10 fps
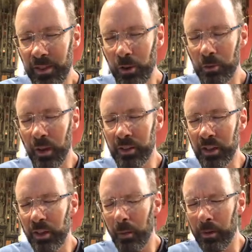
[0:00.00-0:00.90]
Lord, we
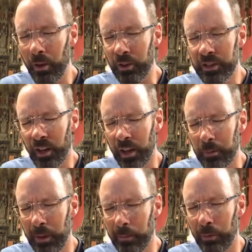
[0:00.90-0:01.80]
ask you come
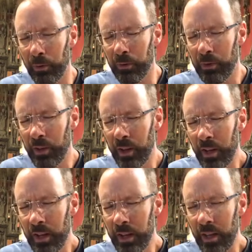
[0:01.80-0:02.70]
alongside people
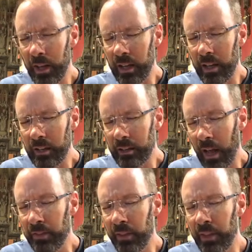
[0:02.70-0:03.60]

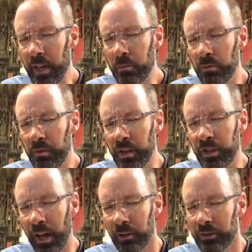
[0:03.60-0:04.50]
and that they will
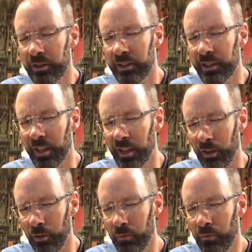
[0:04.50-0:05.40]
reach out to
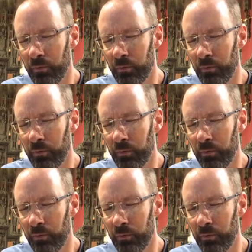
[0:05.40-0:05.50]
you.